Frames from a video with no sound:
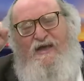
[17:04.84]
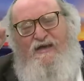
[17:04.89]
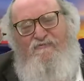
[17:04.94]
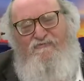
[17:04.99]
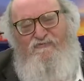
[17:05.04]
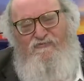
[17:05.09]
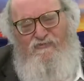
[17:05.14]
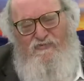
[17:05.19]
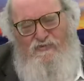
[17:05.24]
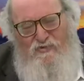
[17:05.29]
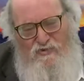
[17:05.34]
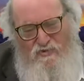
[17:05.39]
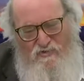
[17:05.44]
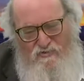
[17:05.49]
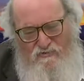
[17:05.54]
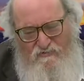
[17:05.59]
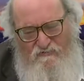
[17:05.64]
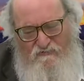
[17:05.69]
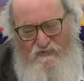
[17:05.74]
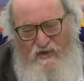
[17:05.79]
if
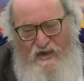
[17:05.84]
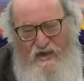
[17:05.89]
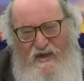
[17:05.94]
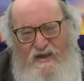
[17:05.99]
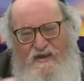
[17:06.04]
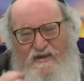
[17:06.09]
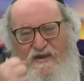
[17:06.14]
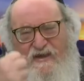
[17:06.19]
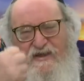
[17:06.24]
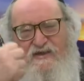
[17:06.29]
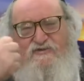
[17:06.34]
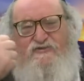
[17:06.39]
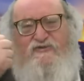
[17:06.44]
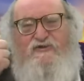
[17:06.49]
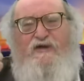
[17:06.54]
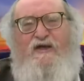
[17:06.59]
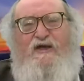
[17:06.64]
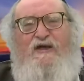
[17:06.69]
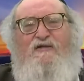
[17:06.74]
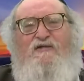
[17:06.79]
Ruvain
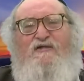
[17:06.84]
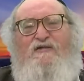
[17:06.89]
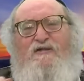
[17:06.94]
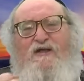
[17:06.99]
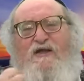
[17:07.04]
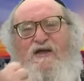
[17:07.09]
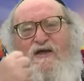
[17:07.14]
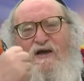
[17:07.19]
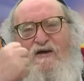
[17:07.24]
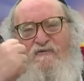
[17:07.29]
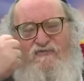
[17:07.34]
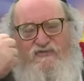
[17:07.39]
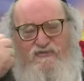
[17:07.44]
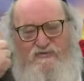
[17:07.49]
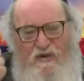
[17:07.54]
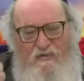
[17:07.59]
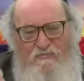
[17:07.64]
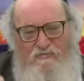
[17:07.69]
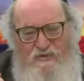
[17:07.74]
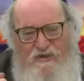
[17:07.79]
is guilty of
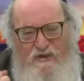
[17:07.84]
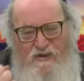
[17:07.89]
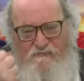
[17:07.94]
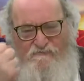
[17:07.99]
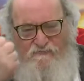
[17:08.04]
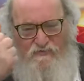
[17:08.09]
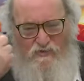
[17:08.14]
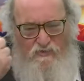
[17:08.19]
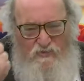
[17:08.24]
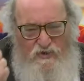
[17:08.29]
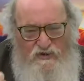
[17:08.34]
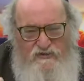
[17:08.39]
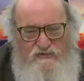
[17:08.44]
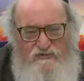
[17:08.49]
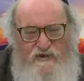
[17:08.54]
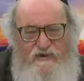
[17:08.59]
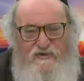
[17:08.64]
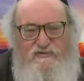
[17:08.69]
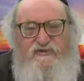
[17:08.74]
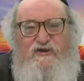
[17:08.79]
something for
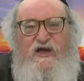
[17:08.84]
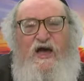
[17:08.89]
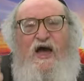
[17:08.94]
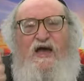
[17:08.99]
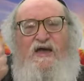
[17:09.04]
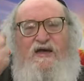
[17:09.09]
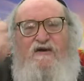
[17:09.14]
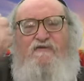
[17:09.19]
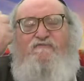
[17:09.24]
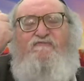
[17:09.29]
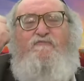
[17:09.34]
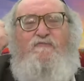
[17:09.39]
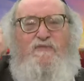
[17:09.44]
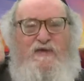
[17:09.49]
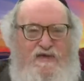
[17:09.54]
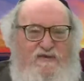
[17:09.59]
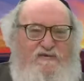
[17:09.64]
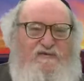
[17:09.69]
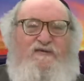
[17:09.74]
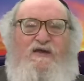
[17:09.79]
which he's chayav
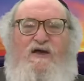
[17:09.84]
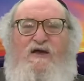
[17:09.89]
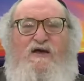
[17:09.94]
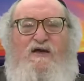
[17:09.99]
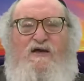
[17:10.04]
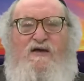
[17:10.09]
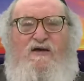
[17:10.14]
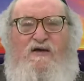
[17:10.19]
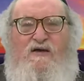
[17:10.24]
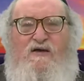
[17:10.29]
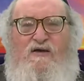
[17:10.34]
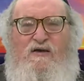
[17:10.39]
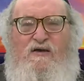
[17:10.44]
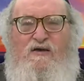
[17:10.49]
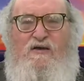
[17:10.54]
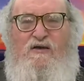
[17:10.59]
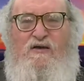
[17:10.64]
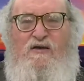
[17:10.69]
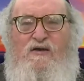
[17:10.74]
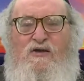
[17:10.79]

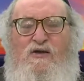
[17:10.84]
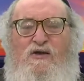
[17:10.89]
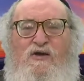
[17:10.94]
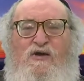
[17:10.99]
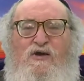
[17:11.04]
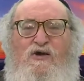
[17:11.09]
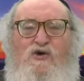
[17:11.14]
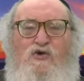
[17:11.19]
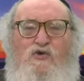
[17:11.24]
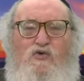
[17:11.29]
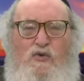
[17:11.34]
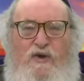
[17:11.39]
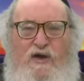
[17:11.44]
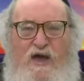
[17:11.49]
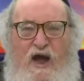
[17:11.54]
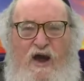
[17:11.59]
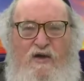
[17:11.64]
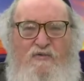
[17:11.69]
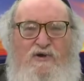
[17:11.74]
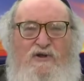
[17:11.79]
misa,
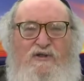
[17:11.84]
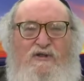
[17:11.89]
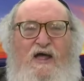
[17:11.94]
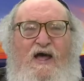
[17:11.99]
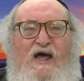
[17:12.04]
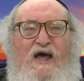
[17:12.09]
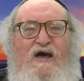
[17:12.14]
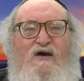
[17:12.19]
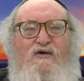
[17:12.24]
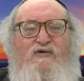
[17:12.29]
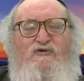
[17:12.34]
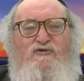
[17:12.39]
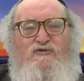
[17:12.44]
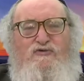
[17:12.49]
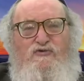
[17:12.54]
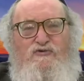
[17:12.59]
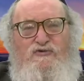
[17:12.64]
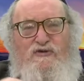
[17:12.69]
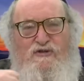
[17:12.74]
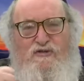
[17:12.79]
we are
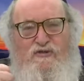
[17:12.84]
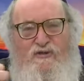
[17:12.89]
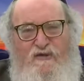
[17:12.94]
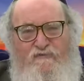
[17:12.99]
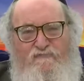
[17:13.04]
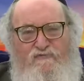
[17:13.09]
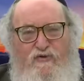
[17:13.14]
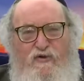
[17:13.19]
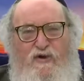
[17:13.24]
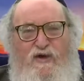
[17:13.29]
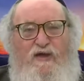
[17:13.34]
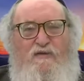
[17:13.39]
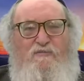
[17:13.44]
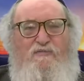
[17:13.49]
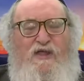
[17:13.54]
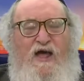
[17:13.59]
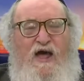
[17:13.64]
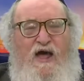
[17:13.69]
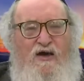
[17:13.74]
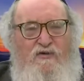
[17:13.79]
allowed to deliver
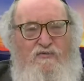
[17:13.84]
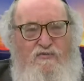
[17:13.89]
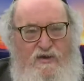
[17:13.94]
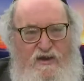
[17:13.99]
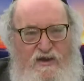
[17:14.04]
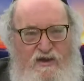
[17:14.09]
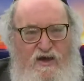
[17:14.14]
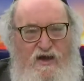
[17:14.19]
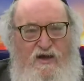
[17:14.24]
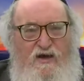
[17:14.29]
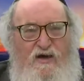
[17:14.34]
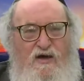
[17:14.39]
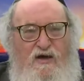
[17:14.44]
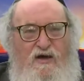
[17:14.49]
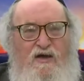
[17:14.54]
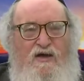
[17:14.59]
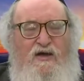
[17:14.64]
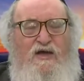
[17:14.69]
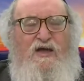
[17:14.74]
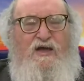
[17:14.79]
him
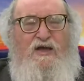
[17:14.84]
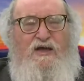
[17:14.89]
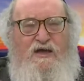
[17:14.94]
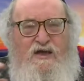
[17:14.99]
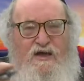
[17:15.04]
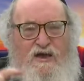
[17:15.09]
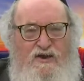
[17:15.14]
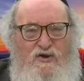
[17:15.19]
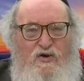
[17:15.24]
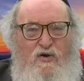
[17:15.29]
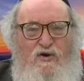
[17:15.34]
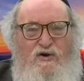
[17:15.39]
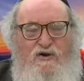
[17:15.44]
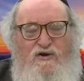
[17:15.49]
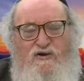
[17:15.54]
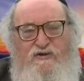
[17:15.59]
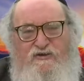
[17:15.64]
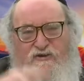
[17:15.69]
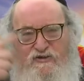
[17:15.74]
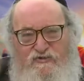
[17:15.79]
lahariga in
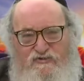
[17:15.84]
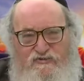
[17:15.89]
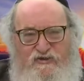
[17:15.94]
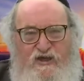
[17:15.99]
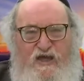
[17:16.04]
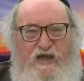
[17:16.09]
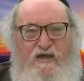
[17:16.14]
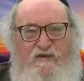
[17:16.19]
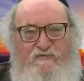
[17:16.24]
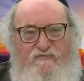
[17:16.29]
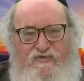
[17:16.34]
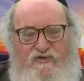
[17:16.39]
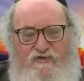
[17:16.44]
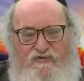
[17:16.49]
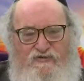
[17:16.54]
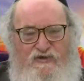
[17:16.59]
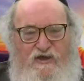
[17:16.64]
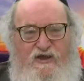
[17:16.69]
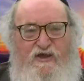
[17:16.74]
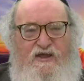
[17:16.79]
order to save
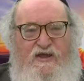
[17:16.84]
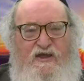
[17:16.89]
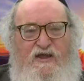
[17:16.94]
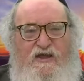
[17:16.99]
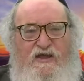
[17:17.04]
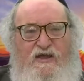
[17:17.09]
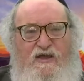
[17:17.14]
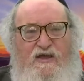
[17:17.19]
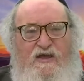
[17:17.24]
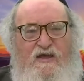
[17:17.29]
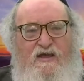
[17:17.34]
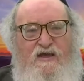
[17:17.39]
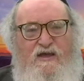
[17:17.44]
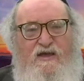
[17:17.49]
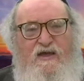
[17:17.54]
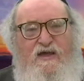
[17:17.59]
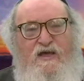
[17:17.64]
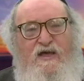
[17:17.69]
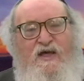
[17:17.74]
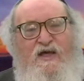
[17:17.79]
the city.